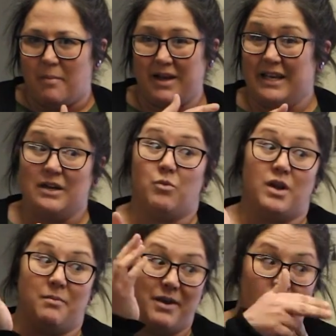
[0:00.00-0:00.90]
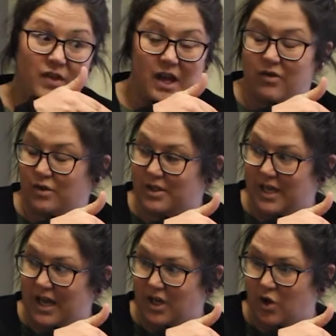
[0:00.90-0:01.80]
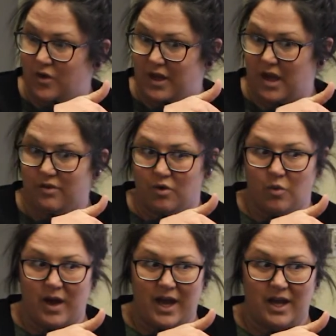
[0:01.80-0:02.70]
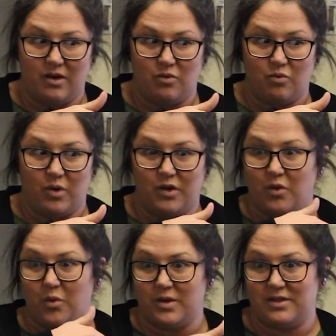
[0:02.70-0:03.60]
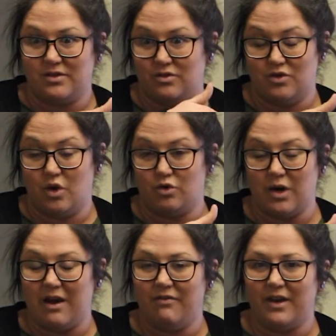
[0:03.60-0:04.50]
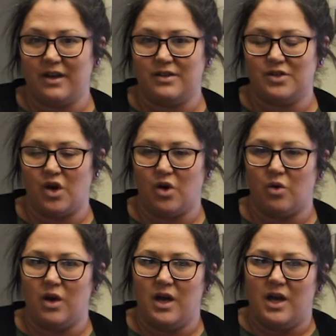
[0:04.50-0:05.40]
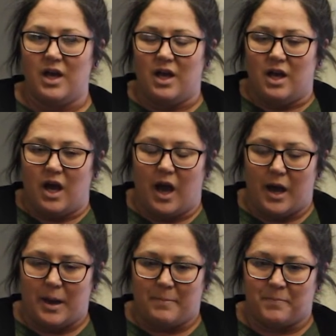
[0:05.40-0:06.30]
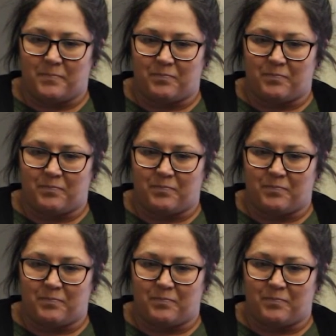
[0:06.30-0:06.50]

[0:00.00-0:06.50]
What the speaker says: But he didn't want to be on the other side going the other way where there was no traffic. So I